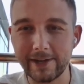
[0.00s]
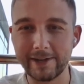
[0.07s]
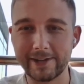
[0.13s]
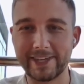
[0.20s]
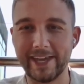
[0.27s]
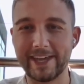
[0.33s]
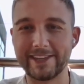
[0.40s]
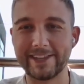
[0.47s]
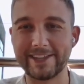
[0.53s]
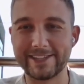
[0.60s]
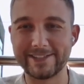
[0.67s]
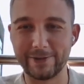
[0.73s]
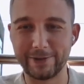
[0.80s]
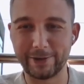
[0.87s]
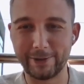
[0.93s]
Okay, I think
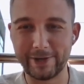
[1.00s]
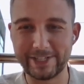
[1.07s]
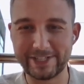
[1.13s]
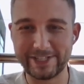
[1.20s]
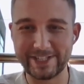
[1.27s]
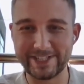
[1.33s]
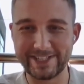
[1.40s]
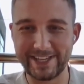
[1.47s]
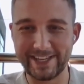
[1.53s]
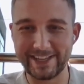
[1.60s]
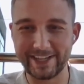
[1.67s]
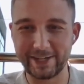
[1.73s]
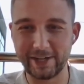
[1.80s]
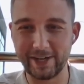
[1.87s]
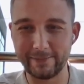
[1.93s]
that's all the questions in
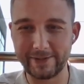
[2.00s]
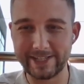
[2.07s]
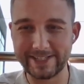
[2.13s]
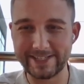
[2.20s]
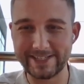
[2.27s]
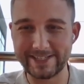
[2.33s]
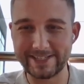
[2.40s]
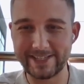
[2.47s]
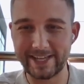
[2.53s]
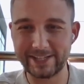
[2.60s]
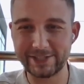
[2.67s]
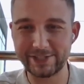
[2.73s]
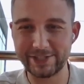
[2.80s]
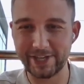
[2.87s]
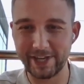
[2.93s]
the comments
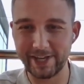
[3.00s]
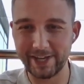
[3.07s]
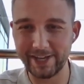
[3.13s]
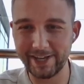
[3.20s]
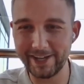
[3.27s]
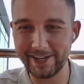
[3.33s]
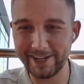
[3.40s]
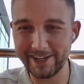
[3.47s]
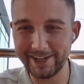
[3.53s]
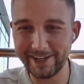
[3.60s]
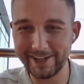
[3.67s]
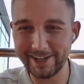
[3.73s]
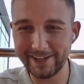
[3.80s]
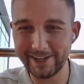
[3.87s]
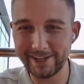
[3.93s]

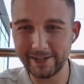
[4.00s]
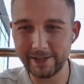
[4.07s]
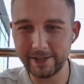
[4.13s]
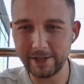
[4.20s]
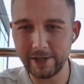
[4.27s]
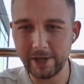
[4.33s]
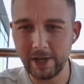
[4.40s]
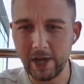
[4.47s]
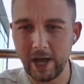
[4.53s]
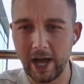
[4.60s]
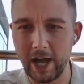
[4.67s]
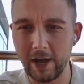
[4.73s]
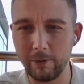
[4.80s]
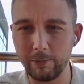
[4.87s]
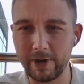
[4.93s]
section.
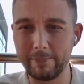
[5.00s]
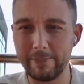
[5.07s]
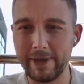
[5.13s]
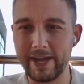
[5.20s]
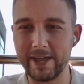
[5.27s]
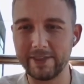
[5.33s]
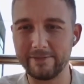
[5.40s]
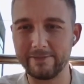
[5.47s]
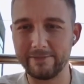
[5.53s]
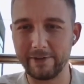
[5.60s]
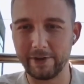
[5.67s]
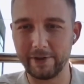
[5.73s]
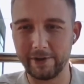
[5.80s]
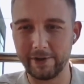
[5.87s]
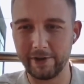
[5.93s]
Uh, what about the
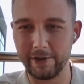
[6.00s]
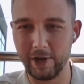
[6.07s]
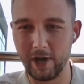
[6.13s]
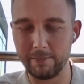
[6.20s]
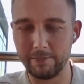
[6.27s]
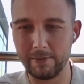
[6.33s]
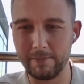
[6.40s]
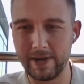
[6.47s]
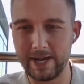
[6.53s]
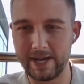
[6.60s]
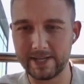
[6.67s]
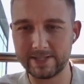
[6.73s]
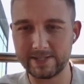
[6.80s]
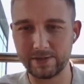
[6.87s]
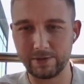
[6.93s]
photo op,
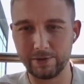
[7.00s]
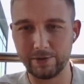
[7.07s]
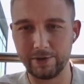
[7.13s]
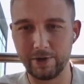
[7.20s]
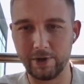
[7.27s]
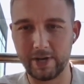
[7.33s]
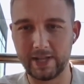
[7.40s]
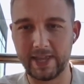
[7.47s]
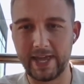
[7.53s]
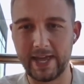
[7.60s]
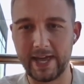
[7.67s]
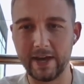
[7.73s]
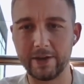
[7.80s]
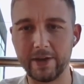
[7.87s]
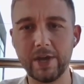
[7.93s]
mask or not
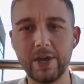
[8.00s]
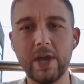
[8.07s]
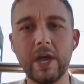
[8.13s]
allowed?